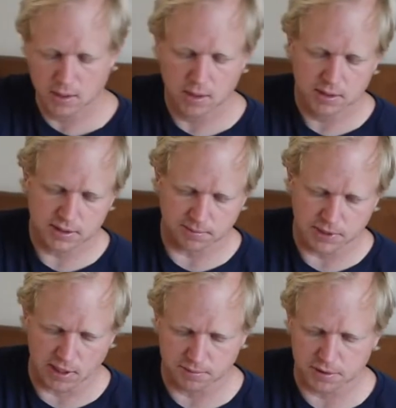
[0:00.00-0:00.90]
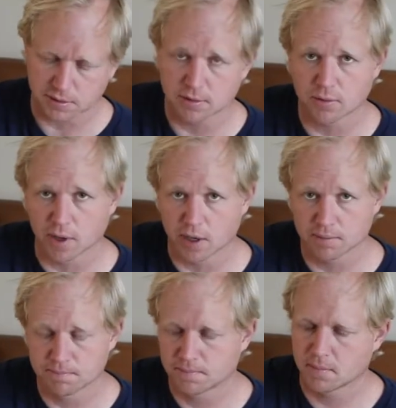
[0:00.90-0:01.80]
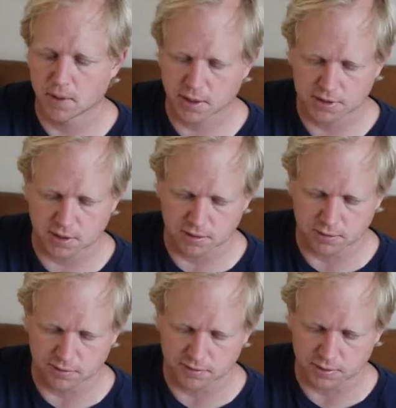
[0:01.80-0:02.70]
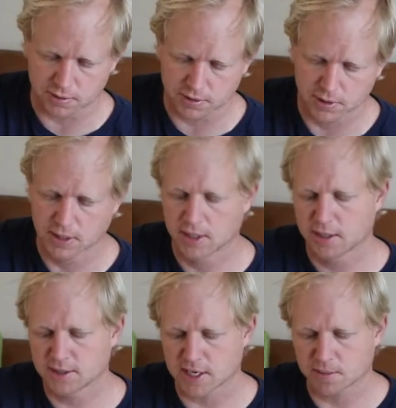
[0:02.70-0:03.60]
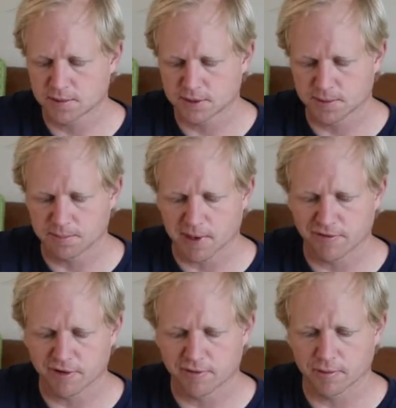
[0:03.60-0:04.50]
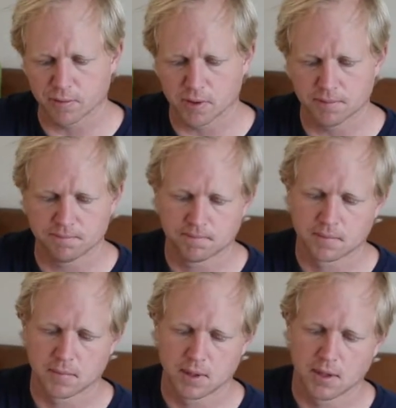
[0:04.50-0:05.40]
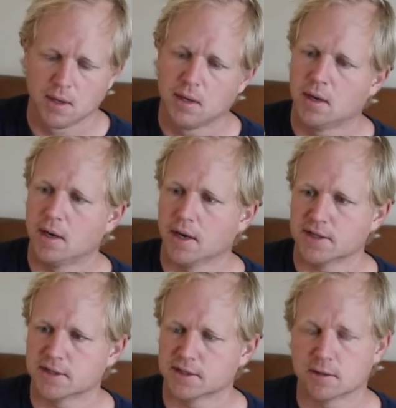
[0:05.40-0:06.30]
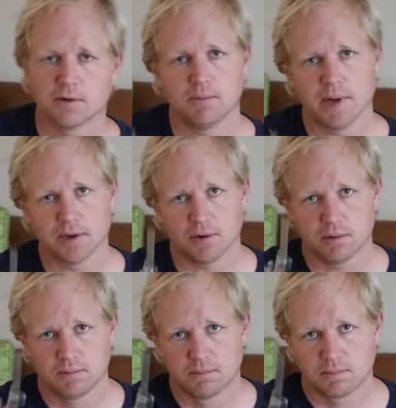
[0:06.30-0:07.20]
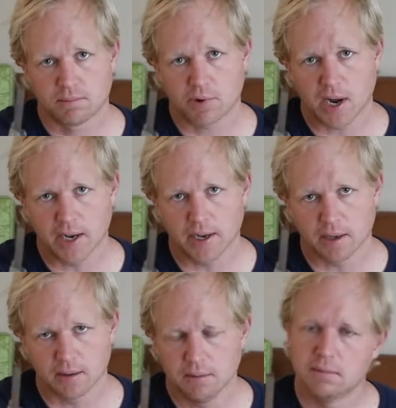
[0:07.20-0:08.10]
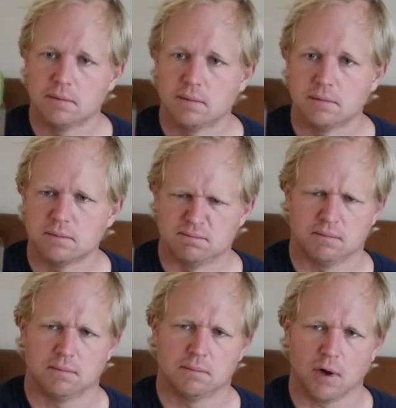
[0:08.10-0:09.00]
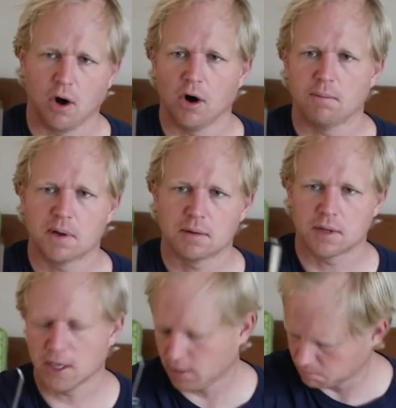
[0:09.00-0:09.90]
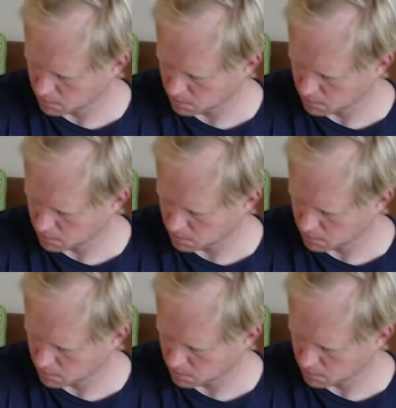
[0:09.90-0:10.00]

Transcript: sometimes it'll require a guitar tool of sorts. This happens to be my favorite one. It has this little metal prying arm thingy.